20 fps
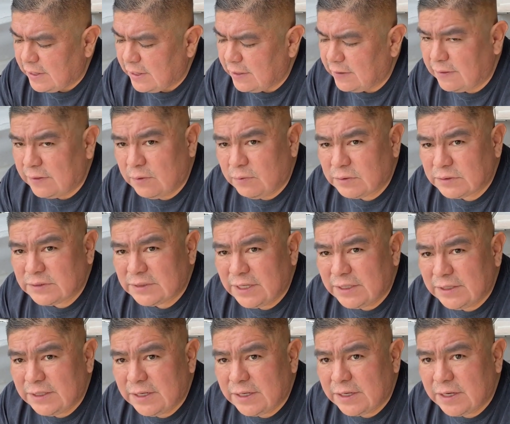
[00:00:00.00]
and there was
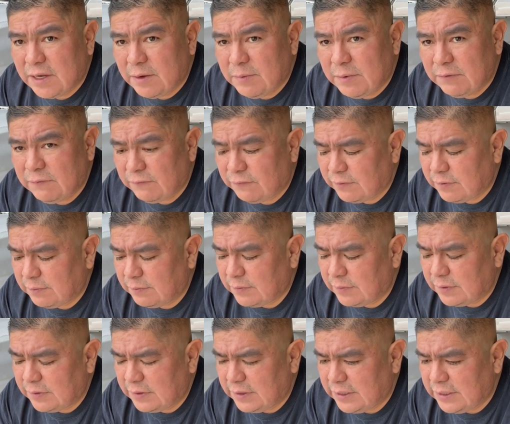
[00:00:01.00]
nothing coming
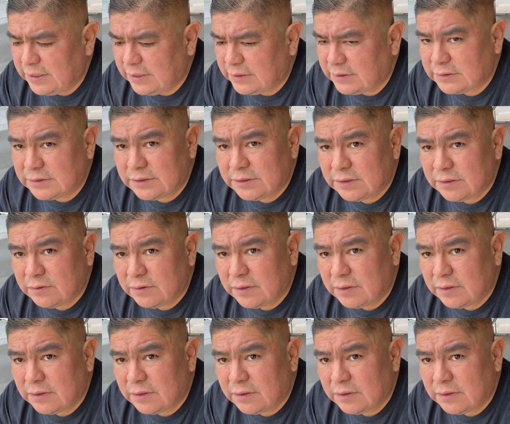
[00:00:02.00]
from these,